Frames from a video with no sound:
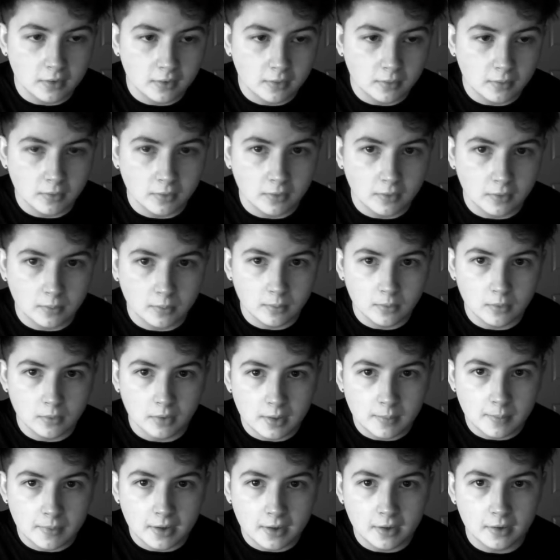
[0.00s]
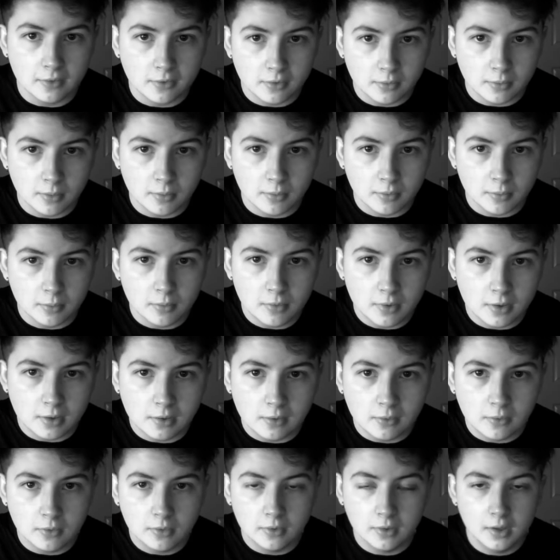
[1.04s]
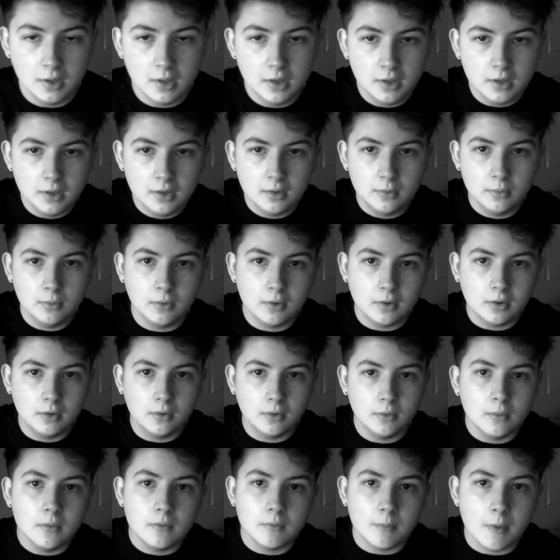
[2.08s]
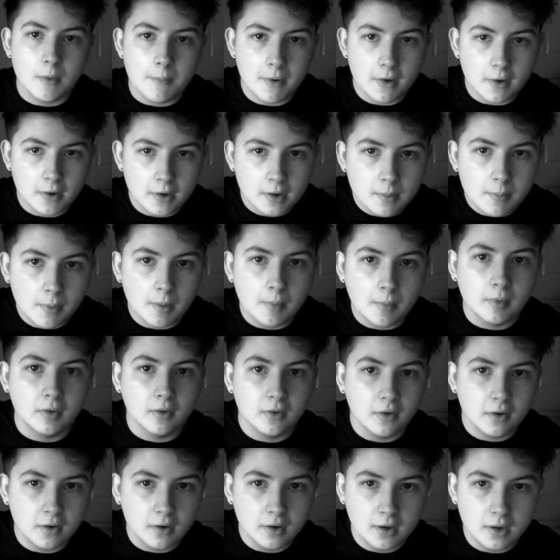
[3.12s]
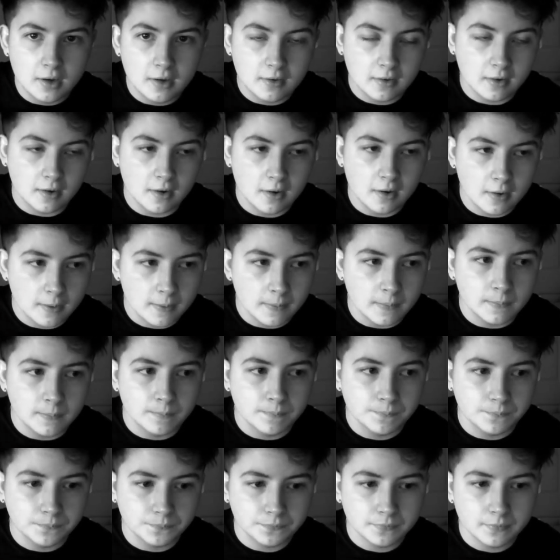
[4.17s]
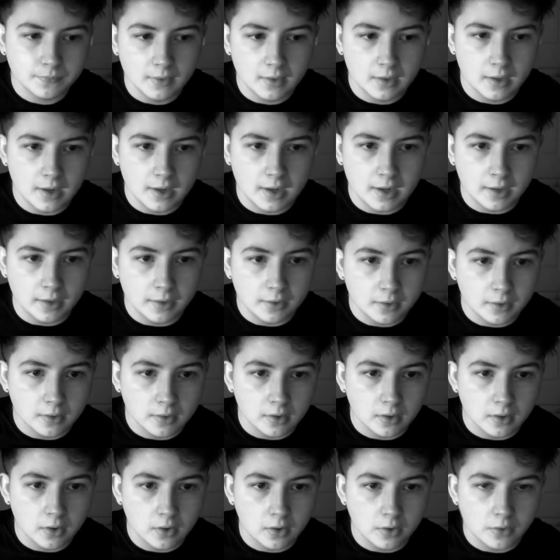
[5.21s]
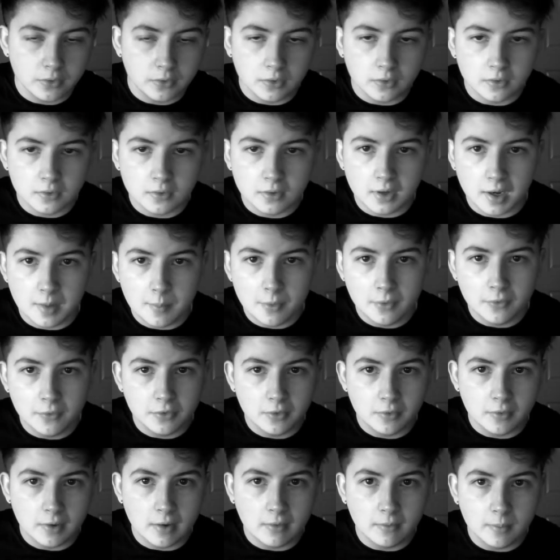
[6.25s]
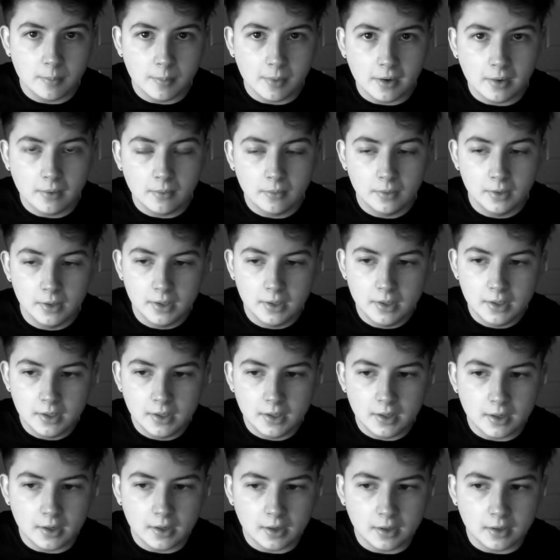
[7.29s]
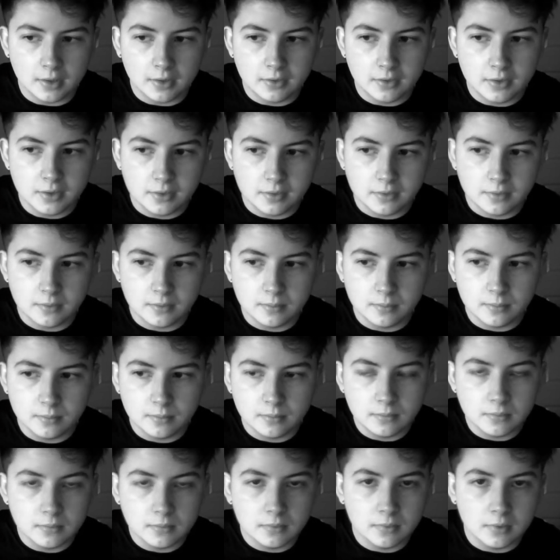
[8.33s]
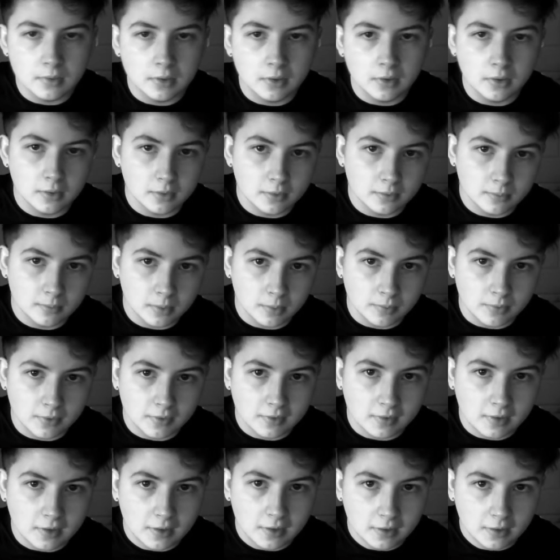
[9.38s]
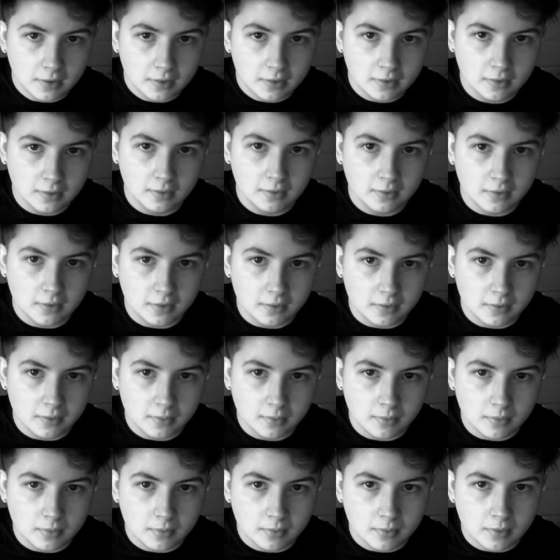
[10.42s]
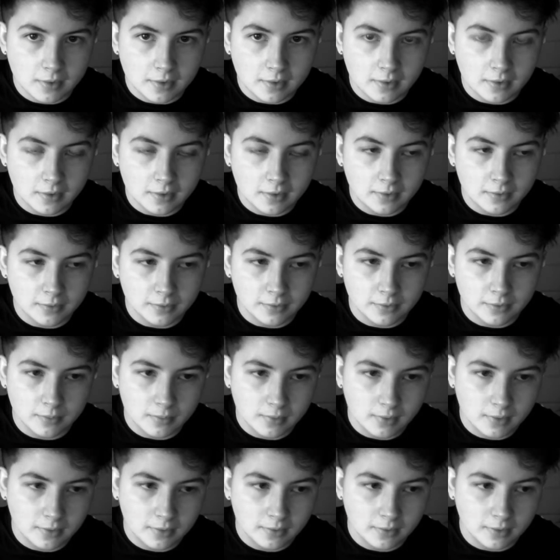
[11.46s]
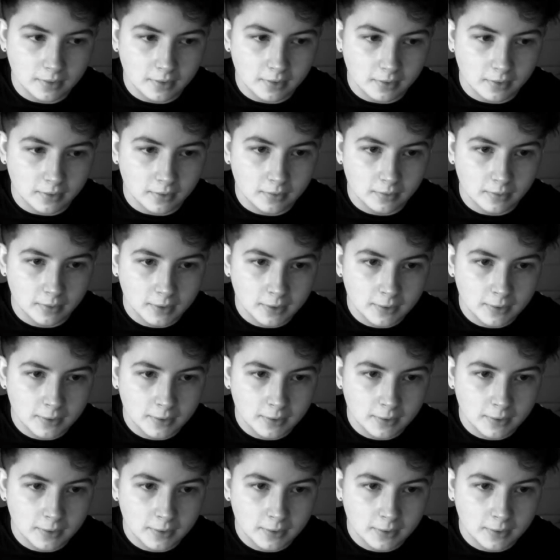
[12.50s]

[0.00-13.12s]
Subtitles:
It was a green man, so I was walking along with my bike by my side, and a car just came off the roundabout and didn't look, obviously, that there was a red light or something. I don't know.